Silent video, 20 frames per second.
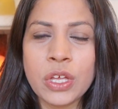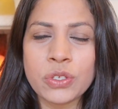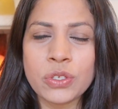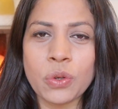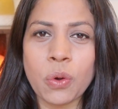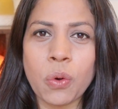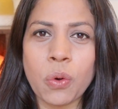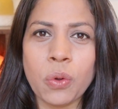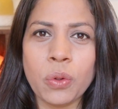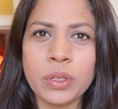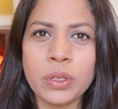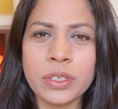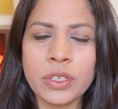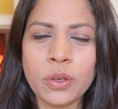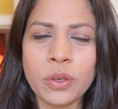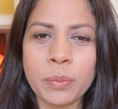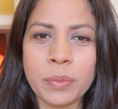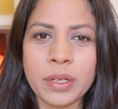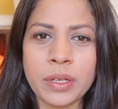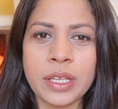So all
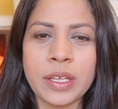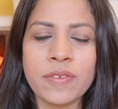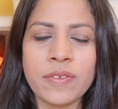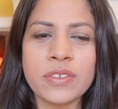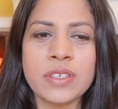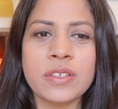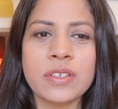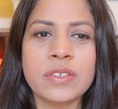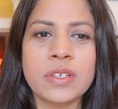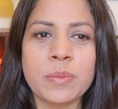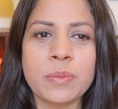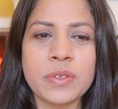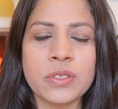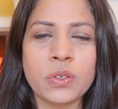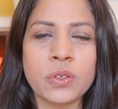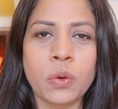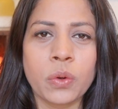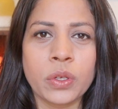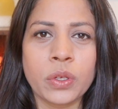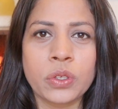your belief system is
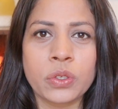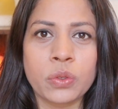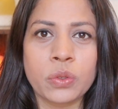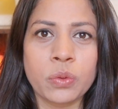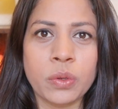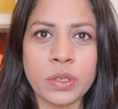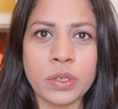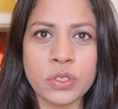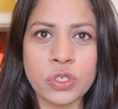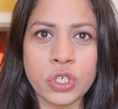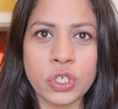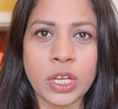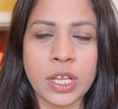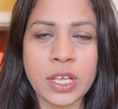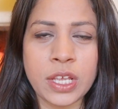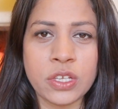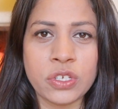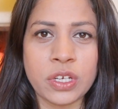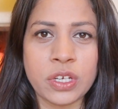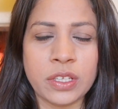going through a
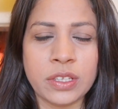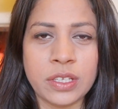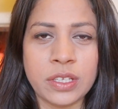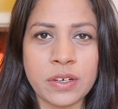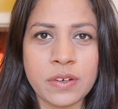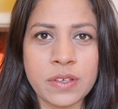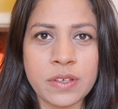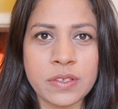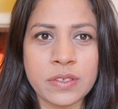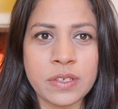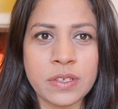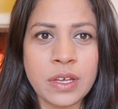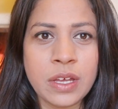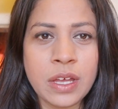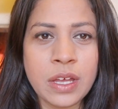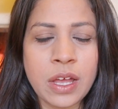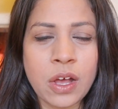change, and there is